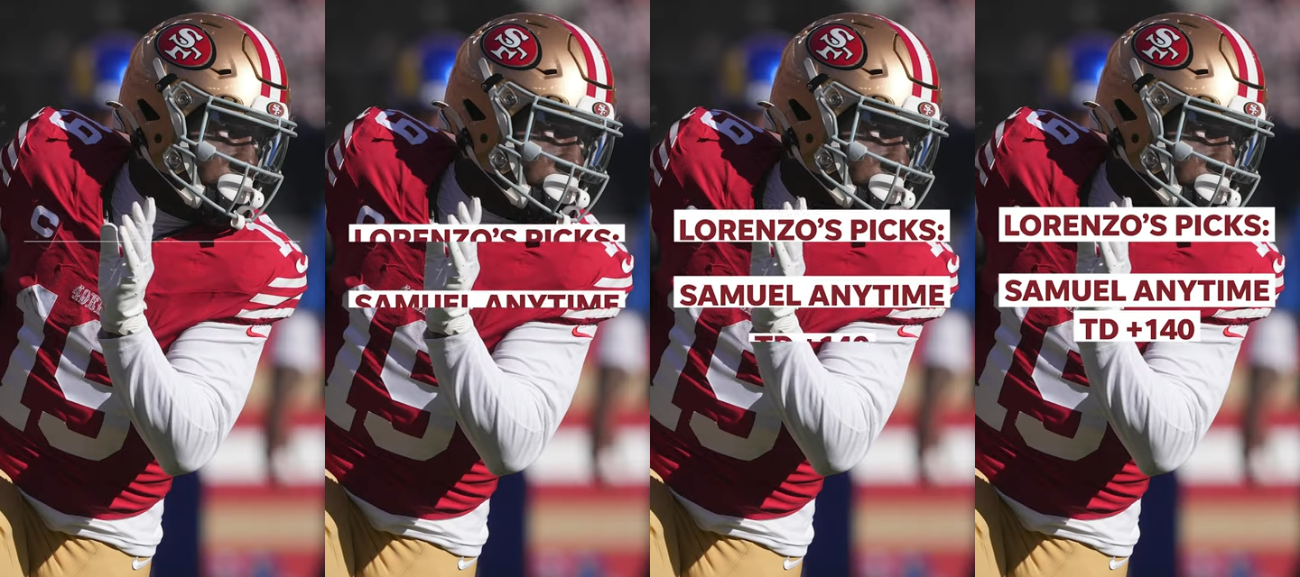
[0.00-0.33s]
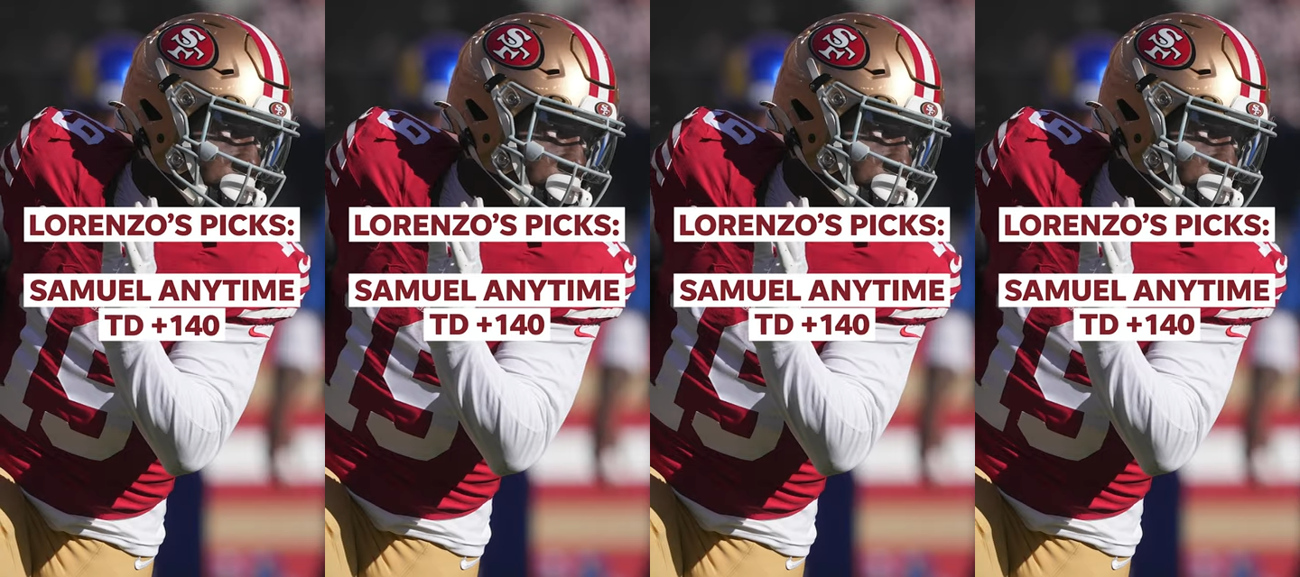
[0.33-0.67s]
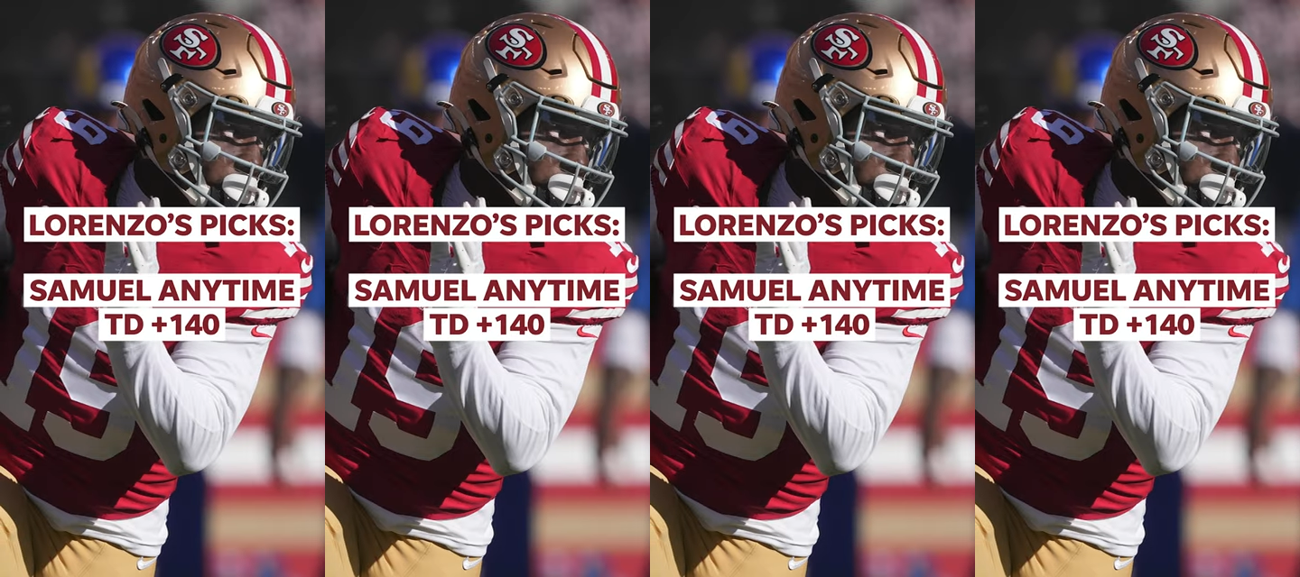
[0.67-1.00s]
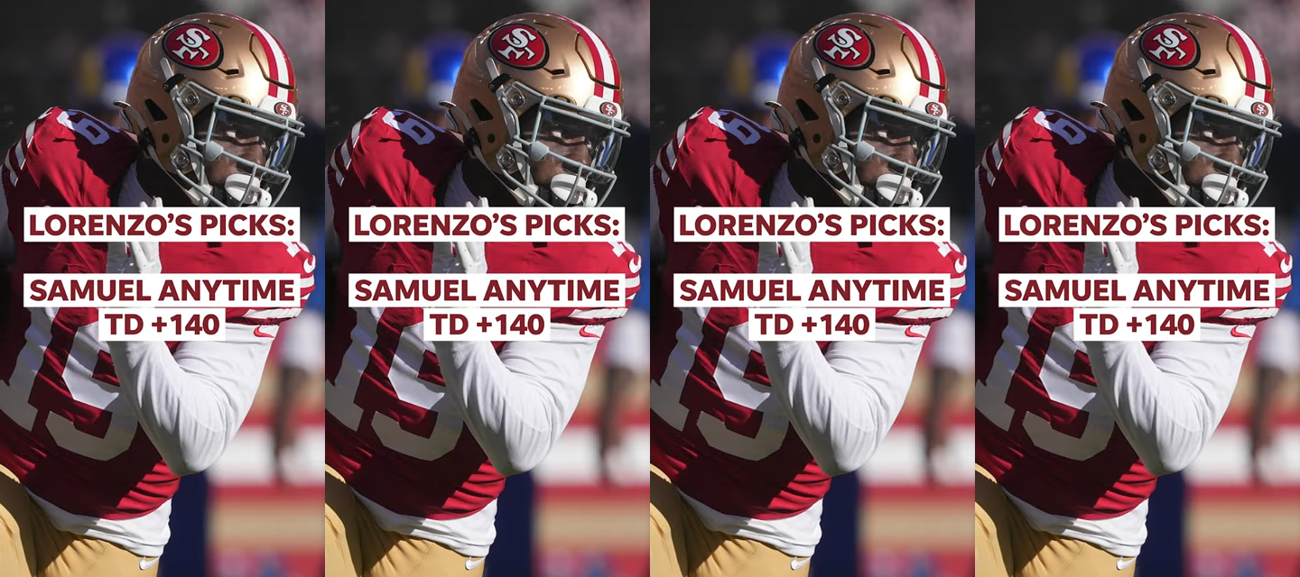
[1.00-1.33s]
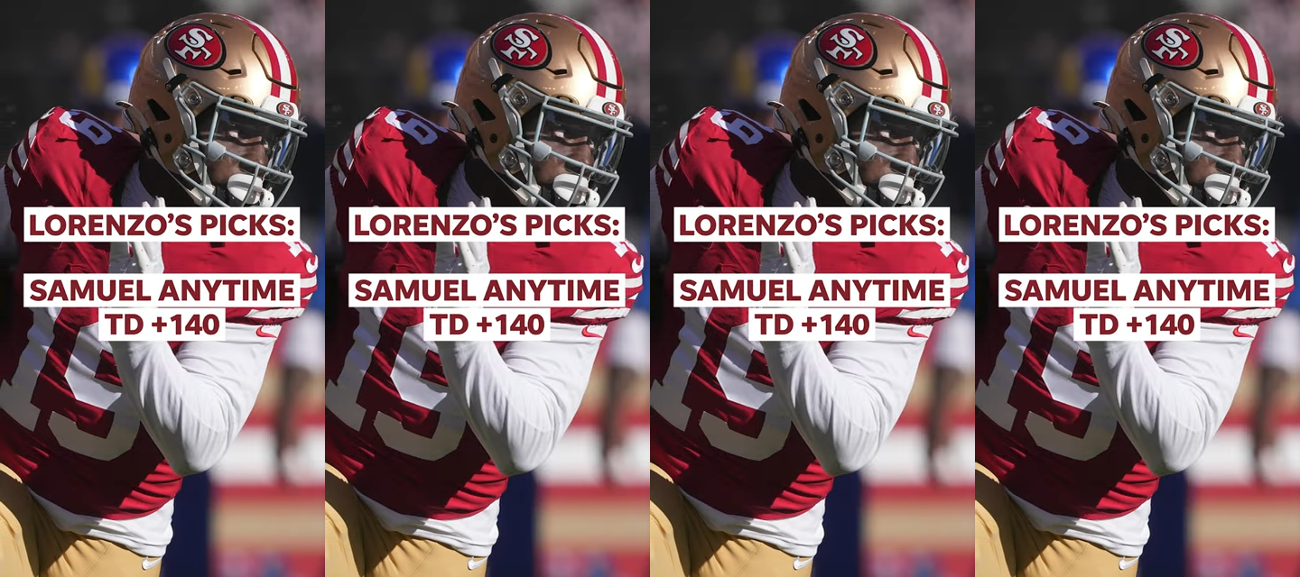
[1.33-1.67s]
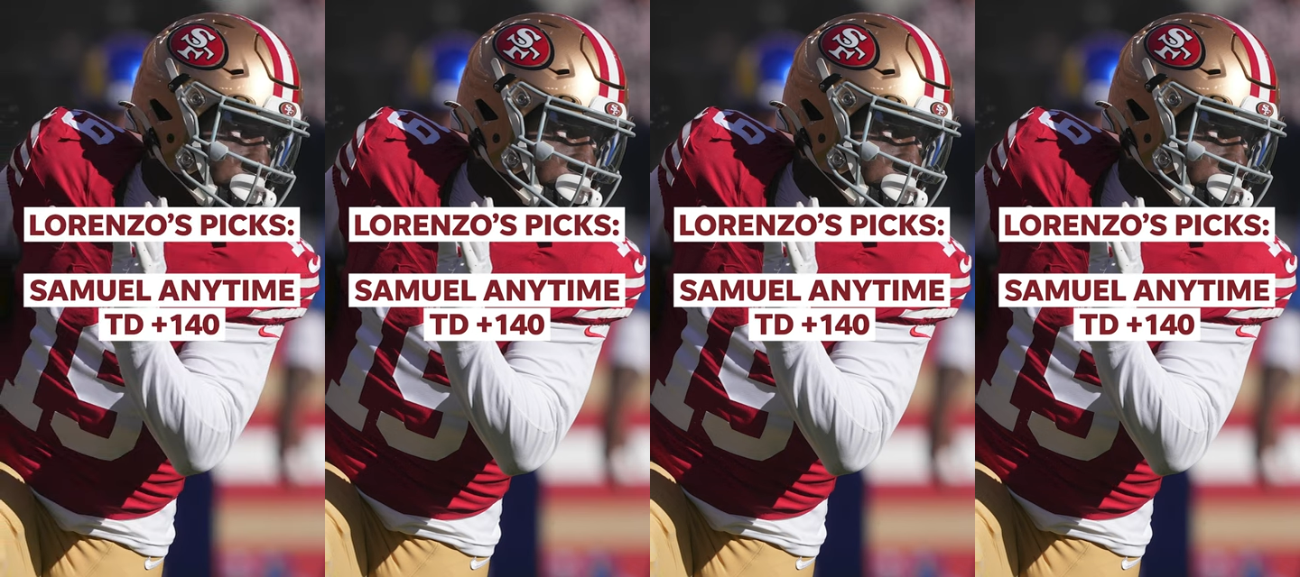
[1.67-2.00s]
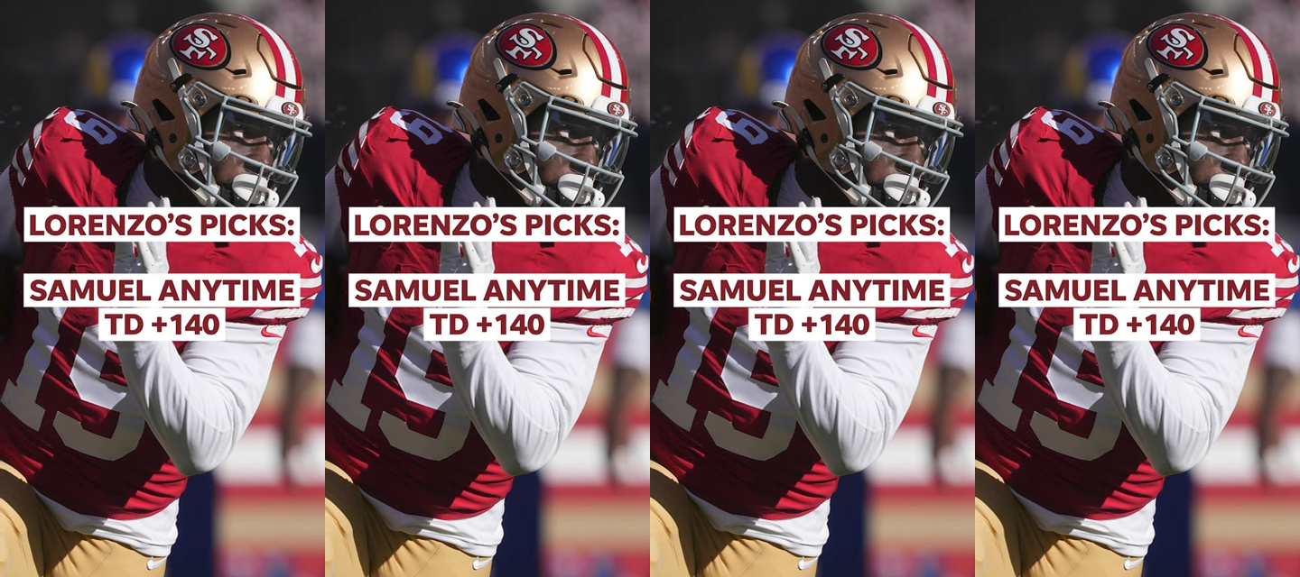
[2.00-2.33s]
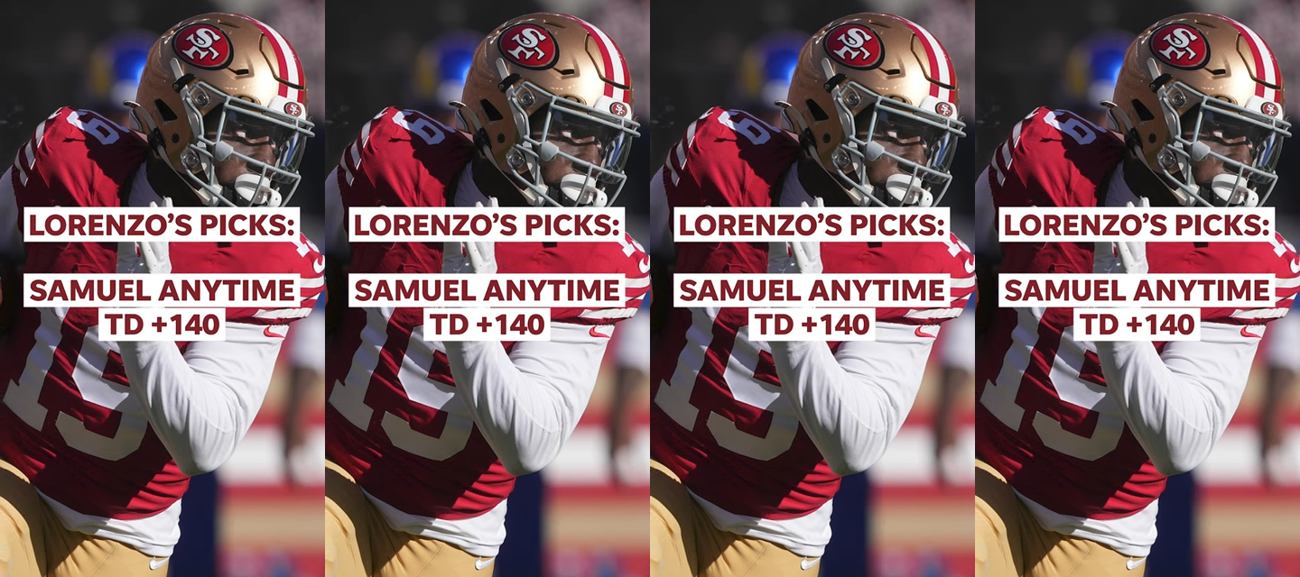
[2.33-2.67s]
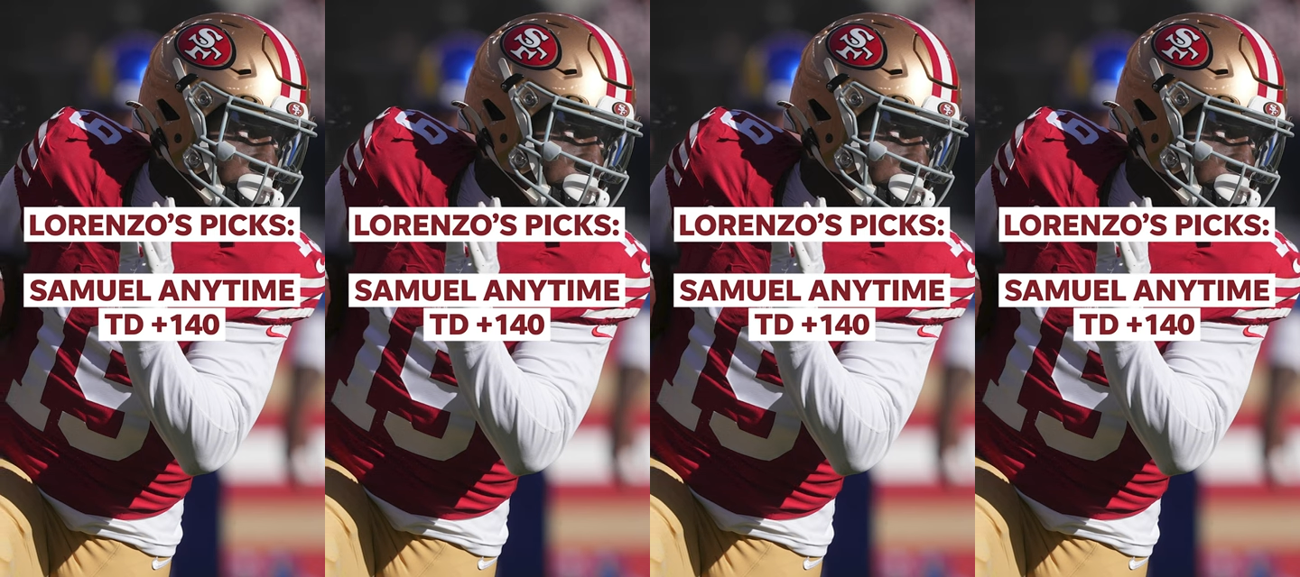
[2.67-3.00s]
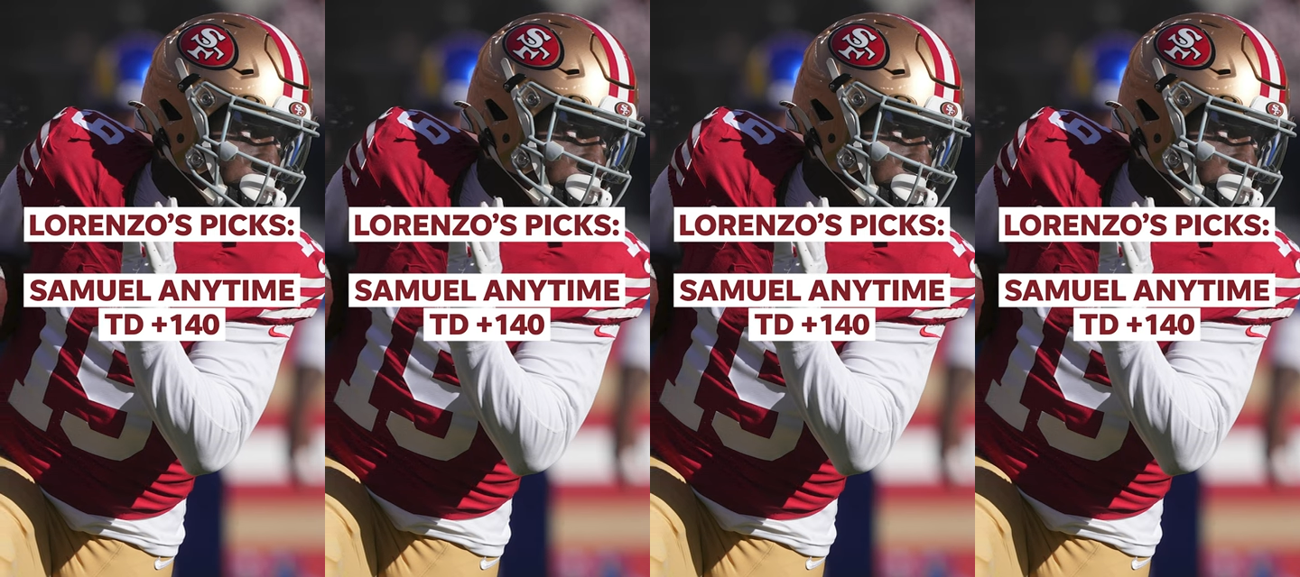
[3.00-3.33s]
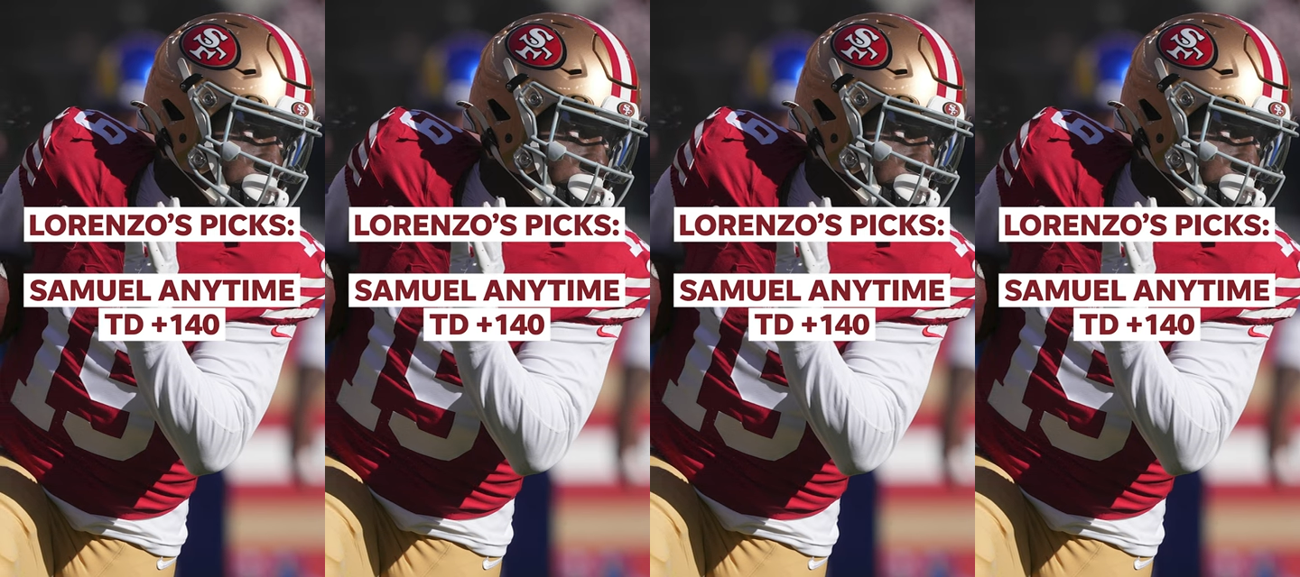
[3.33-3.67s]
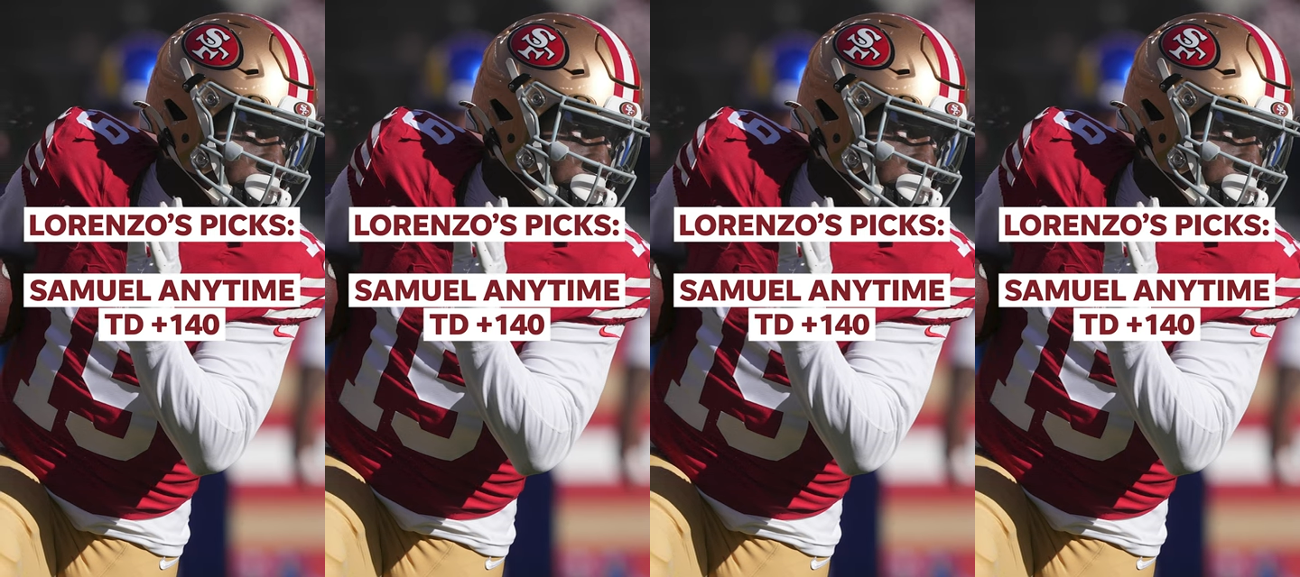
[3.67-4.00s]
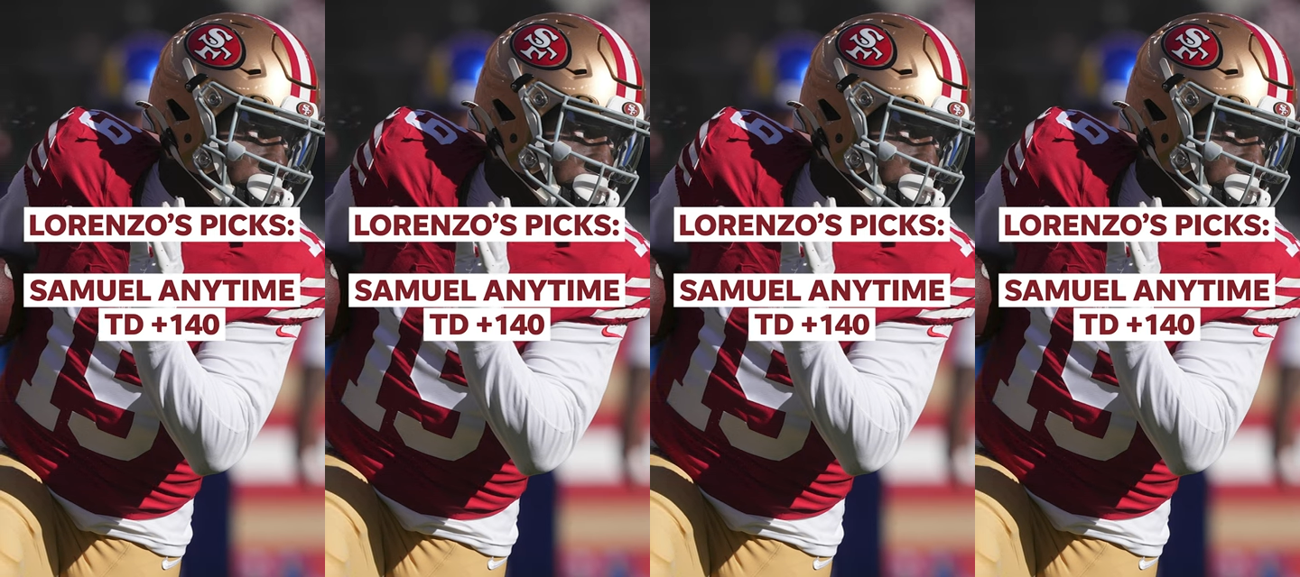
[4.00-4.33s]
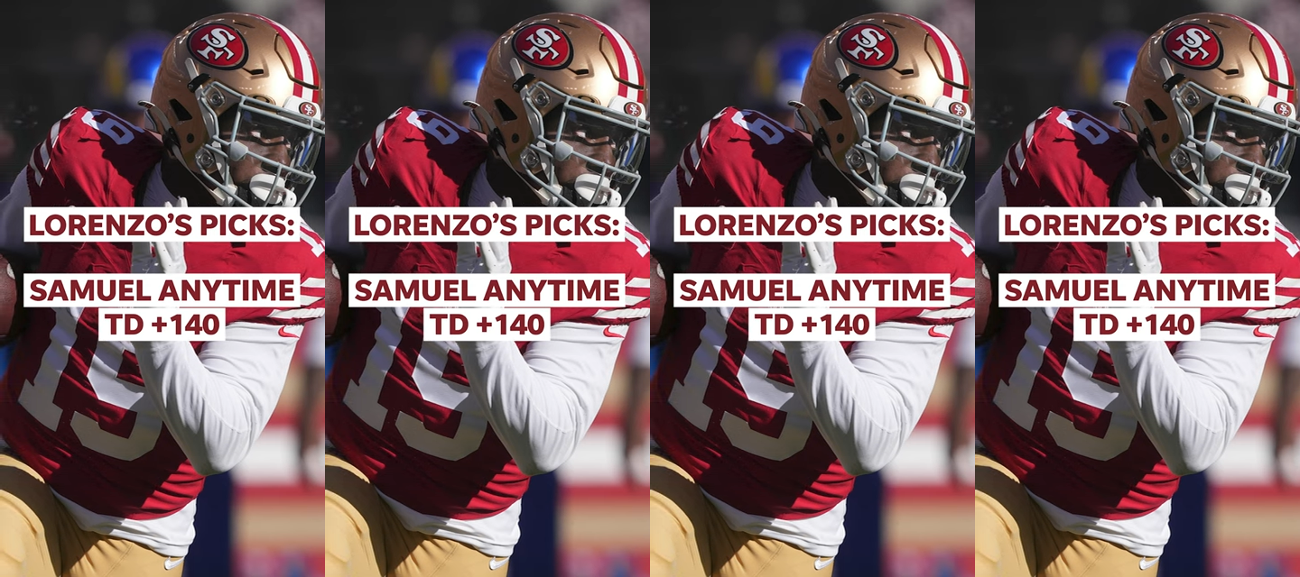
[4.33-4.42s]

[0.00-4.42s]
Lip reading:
No face is visible, so there are no lips to read.